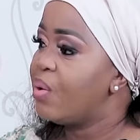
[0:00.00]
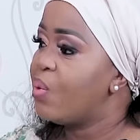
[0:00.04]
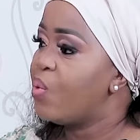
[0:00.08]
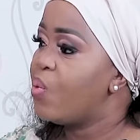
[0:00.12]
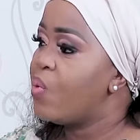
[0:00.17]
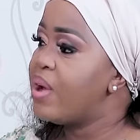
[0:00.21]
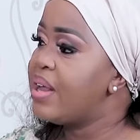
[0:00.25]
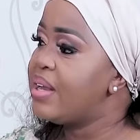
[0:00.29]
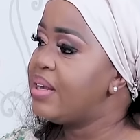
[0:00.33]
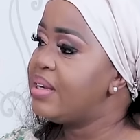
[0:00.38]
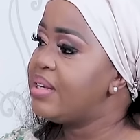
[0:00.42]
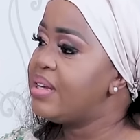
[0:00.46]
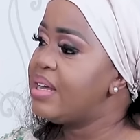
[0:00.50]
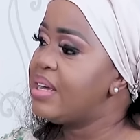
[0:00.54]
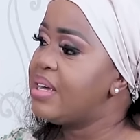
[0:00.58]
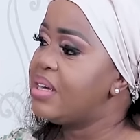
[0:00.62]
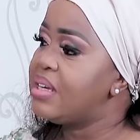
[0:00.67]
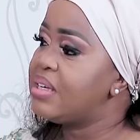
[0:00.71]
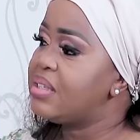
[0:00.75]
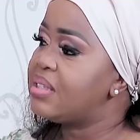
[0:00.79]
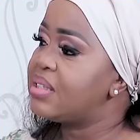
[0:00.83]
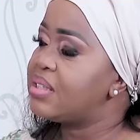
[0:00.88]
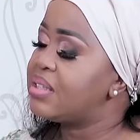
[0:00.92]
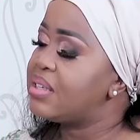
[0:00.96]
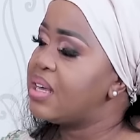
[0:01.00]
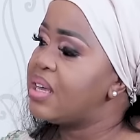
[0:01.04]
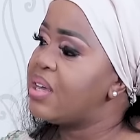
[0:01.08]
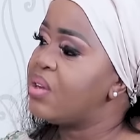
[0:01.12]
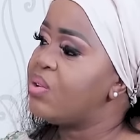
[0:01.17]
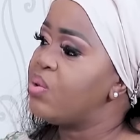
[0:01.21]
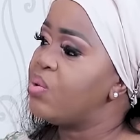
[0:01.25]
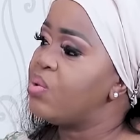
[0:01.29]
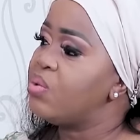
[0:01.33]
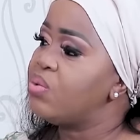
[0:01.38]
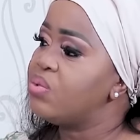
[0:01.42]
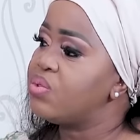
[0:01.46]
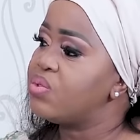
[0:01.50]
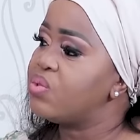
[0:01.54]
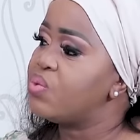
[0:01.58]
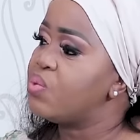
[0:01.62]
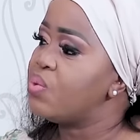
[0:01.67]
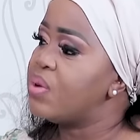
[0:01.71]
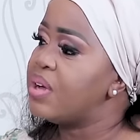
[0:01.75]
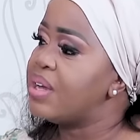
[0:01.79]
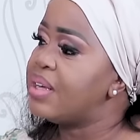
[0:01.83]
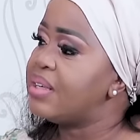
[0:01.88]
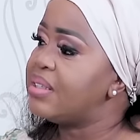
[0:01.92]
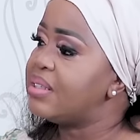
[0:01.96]
when they say those
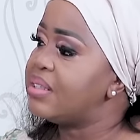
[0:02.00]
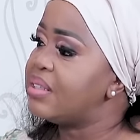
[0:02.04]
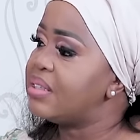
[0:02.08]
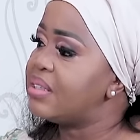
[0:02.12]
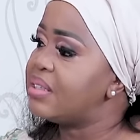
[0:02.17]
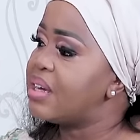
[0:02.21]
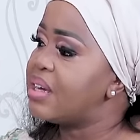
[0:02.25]
words.